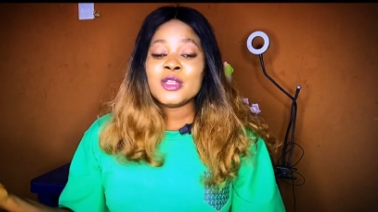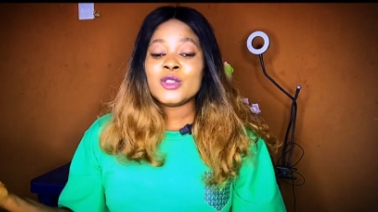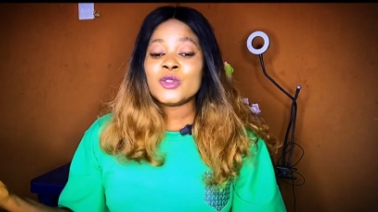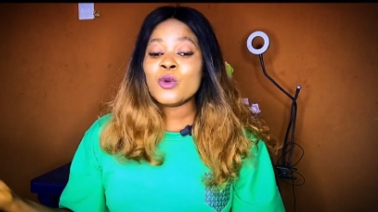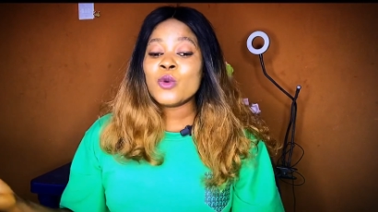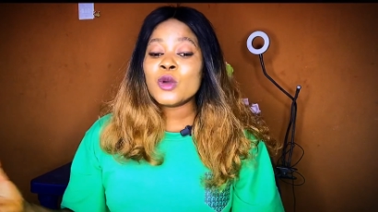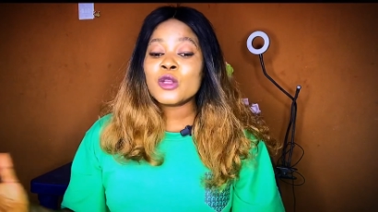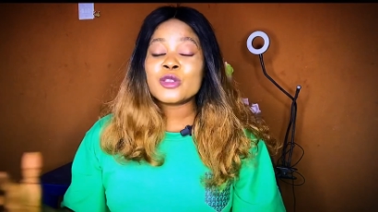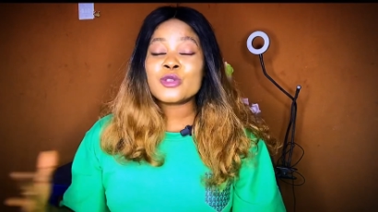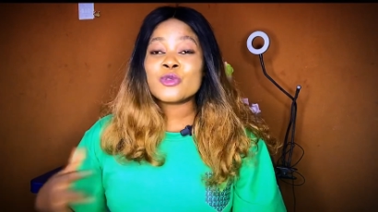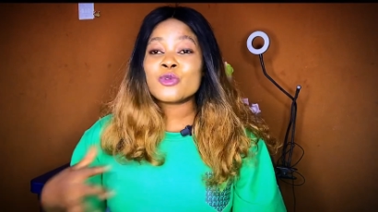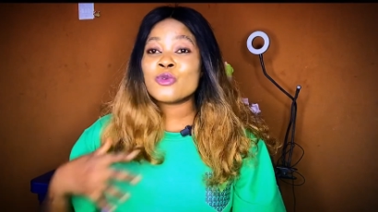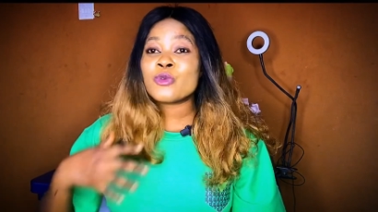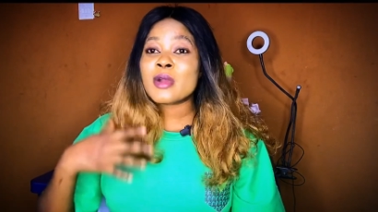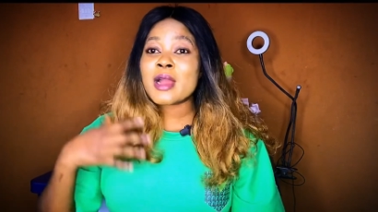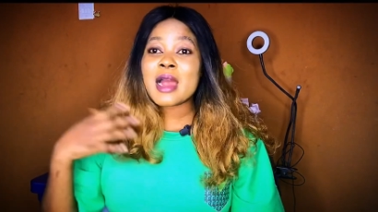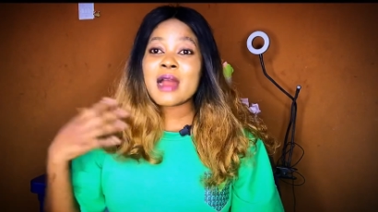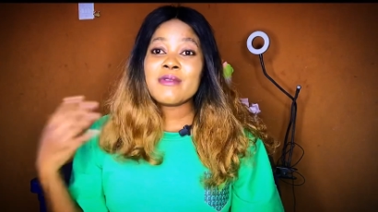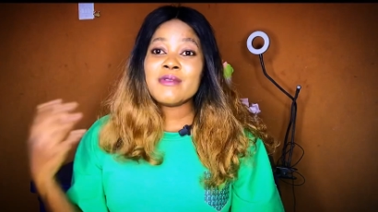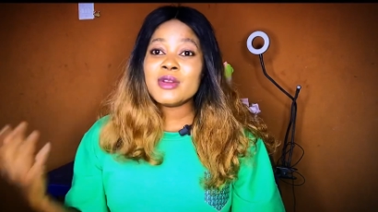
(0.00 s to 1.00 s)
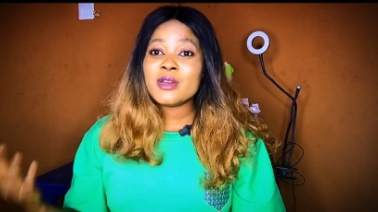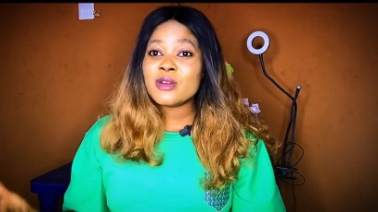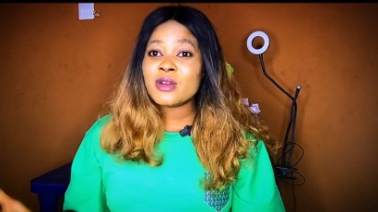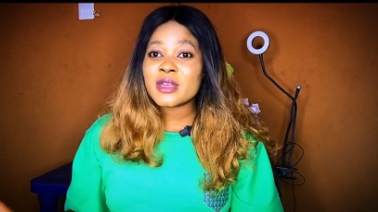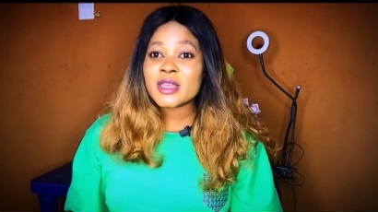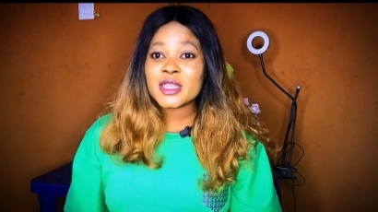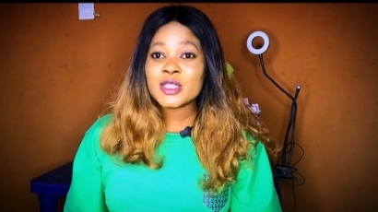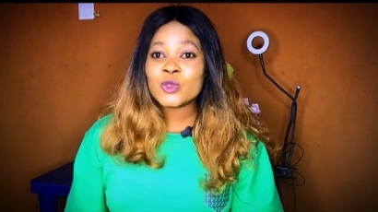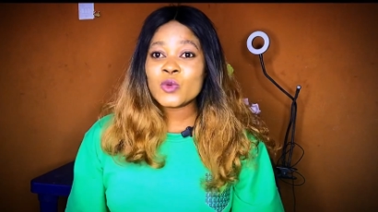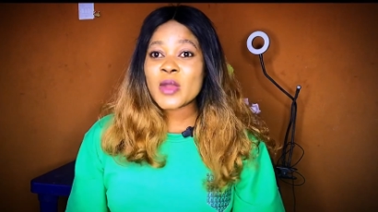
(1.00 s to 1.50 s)
you don't want to carry
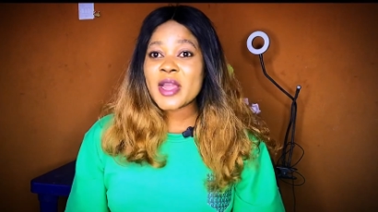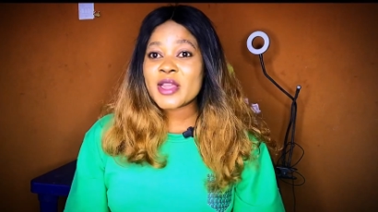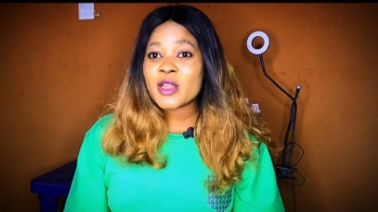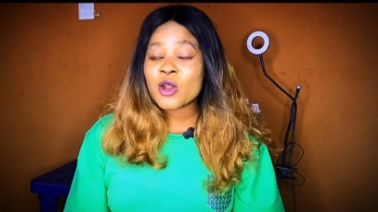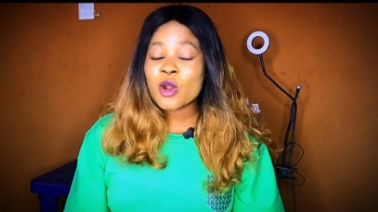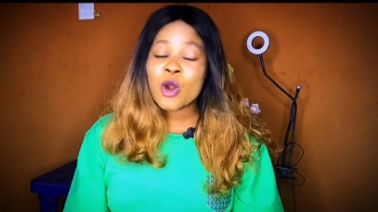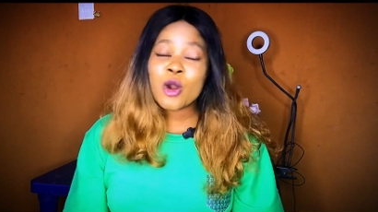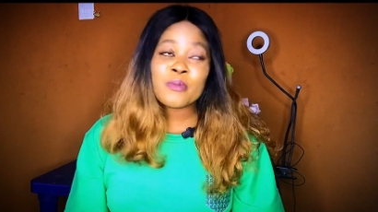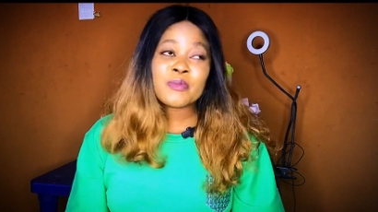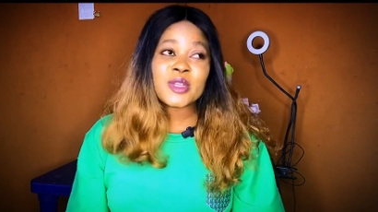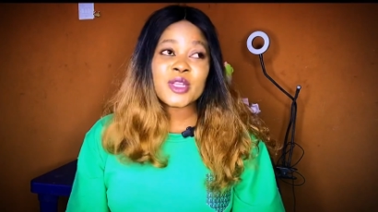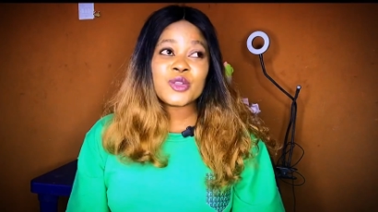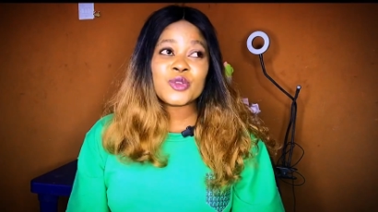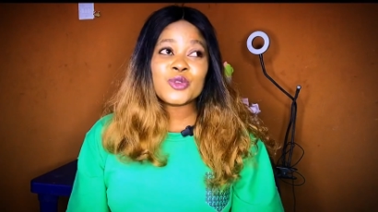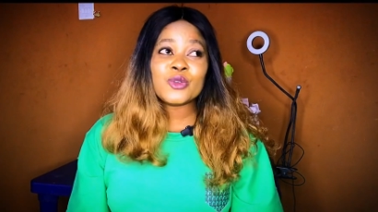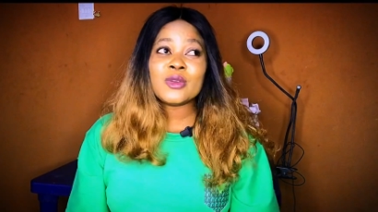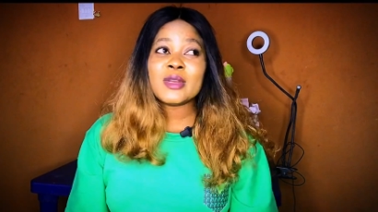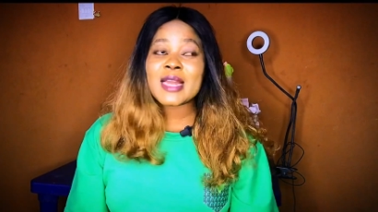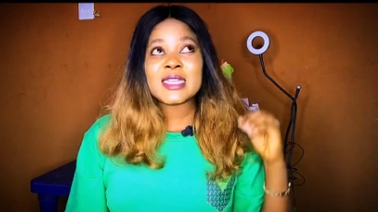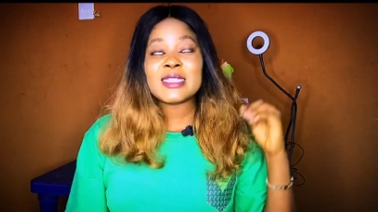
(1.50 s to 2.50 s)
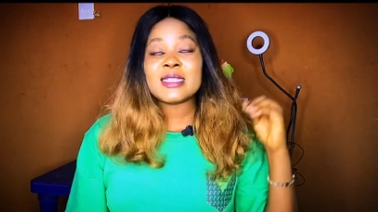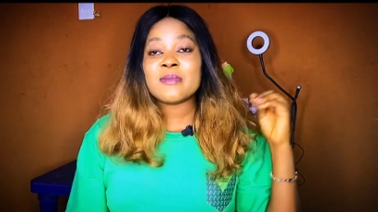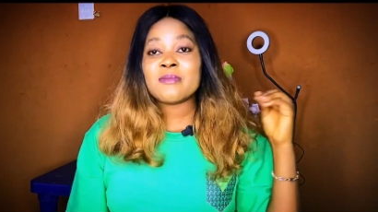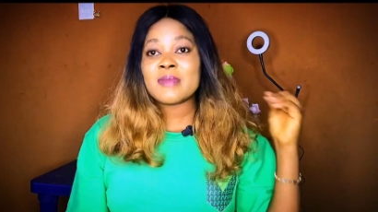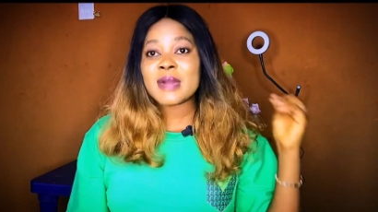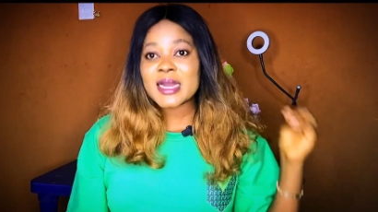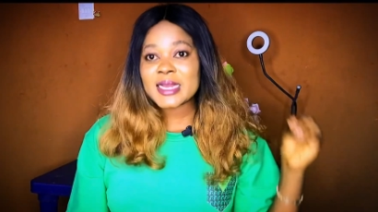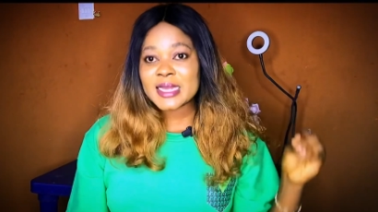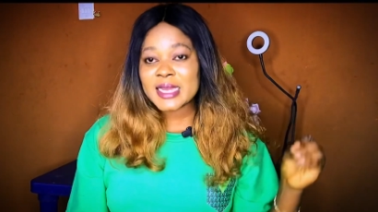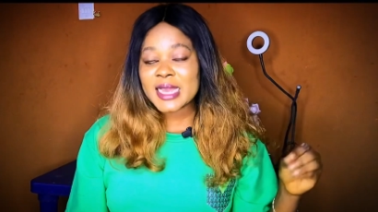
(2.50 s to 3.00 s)
luggage while coming? You don't, there's a
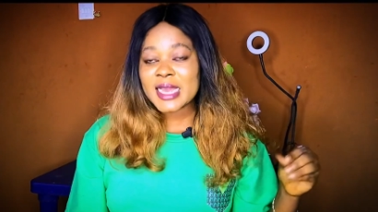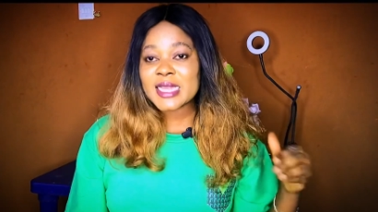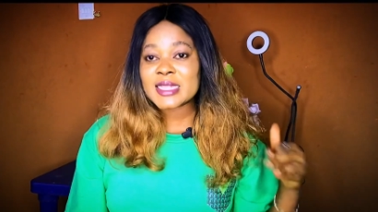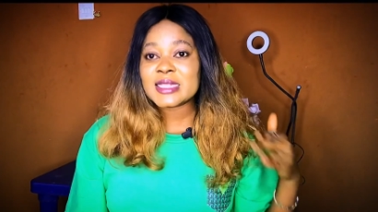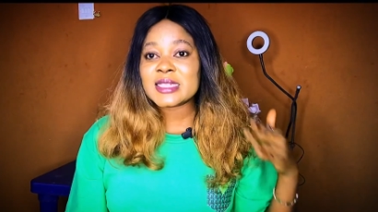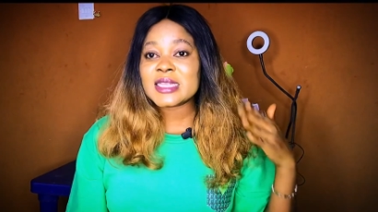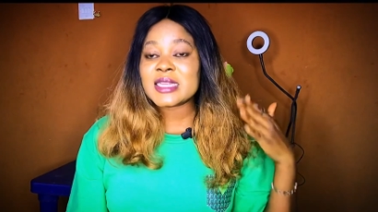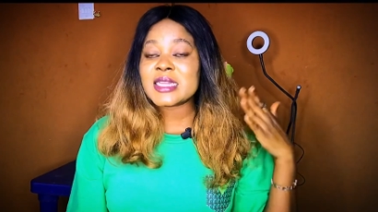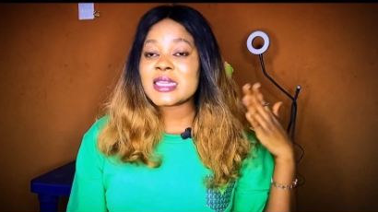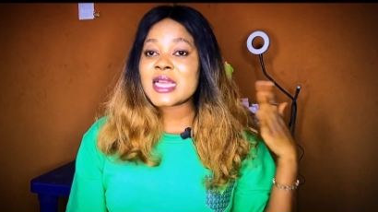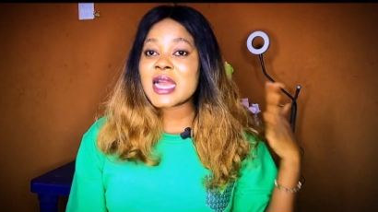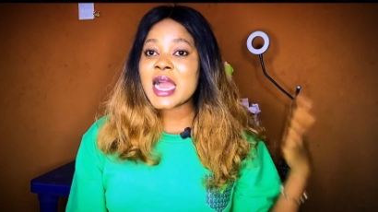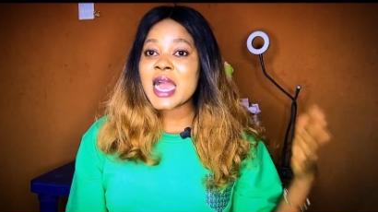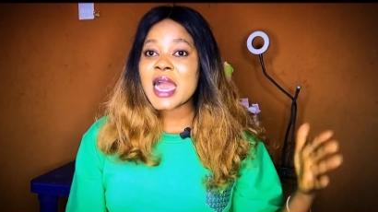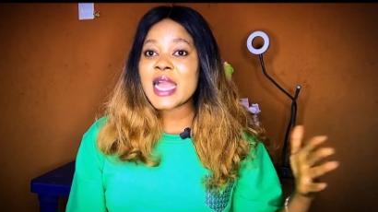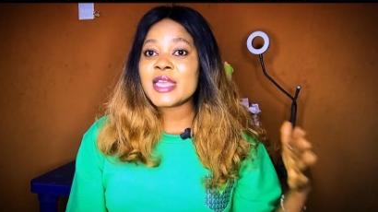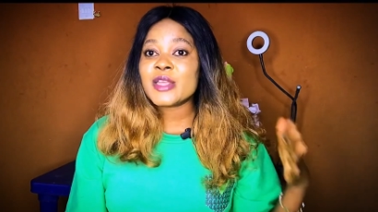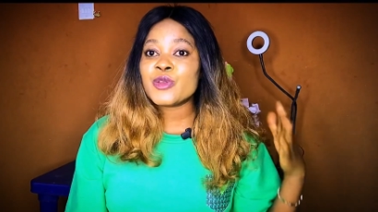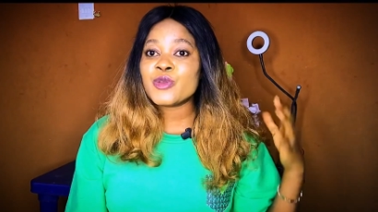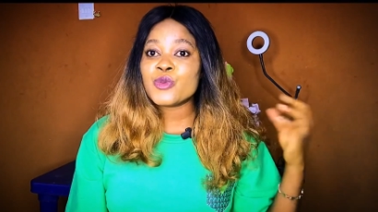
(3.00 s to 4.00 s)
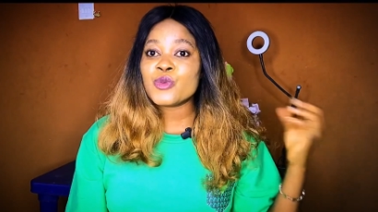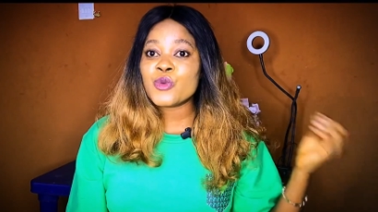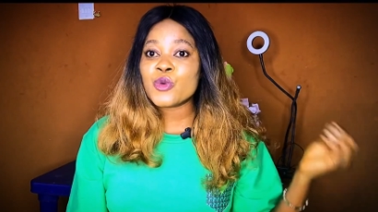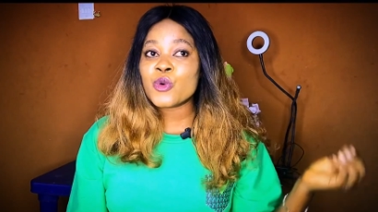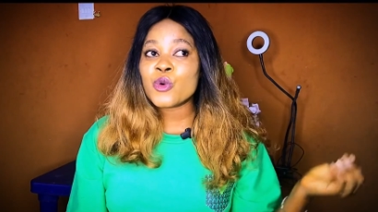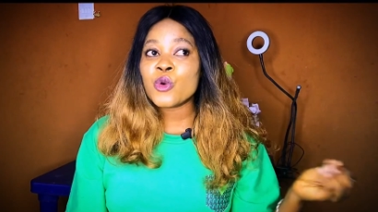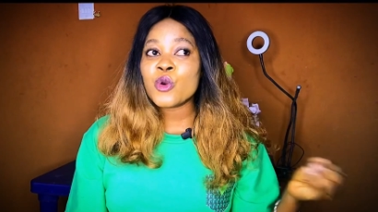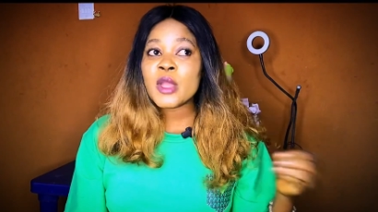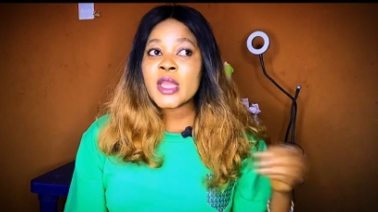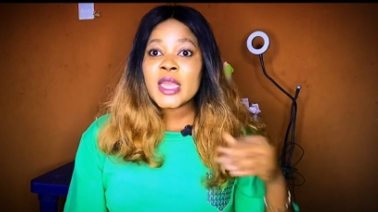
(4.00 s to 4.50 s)
market in
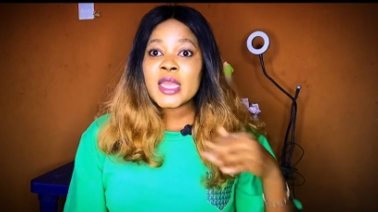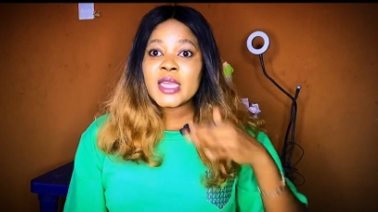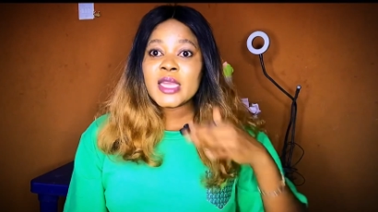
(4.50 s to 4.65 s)
Hayo,